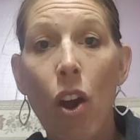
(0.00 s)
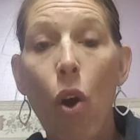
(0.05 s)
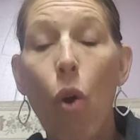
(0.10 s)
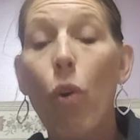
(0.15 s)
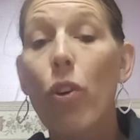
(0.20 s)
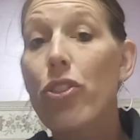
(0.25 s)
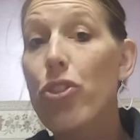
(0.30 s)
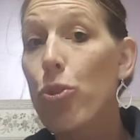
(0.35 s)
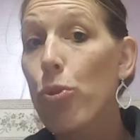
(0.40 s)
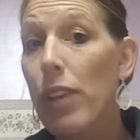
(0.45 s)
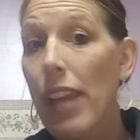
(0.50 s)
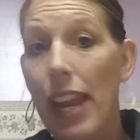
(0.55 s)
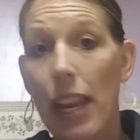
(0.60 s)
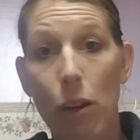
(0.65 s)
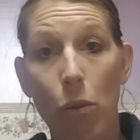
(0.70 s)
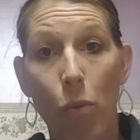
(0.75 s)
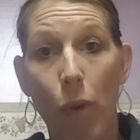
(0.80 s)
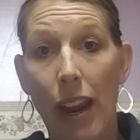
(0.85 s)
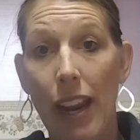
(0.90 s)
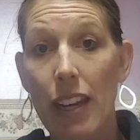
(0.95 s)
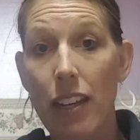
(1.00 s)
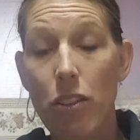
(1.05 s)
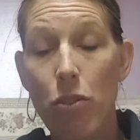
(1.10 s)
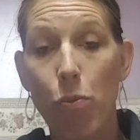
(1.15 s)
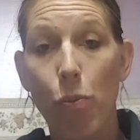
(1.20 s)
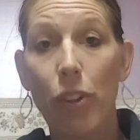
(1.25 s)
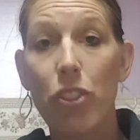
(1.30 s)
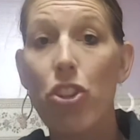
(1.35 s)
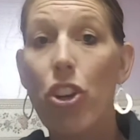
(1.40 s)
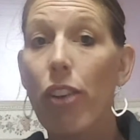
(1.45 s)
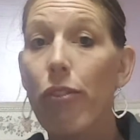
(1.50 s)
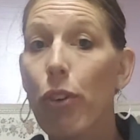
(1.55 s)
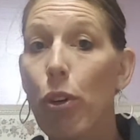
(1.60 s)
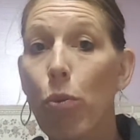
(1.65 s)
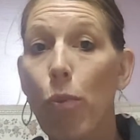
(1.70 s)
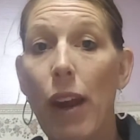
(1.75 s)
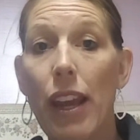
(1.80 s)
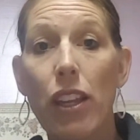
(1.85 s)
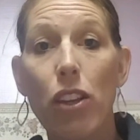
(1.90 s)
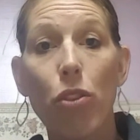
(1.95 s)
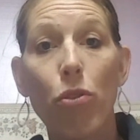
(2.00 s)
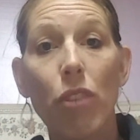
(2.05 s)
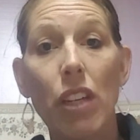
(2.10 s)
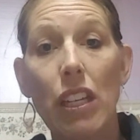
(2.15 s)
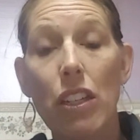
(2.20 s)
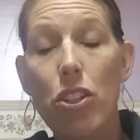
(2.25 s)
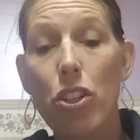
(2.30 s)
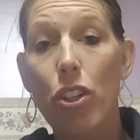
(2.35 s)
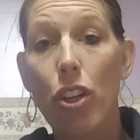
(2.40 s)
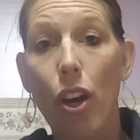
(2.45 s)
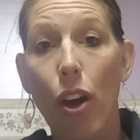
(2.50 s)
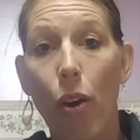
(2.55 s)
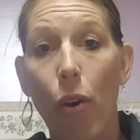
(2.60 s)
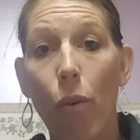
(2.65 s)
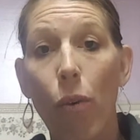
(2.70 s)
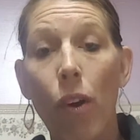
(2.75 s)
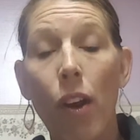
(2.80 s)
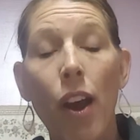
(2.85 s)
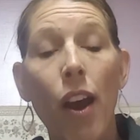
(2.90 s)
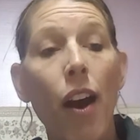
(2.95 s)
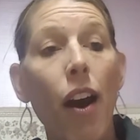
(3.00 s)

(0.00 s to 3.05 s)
or to gain weight, whichever way you need to go.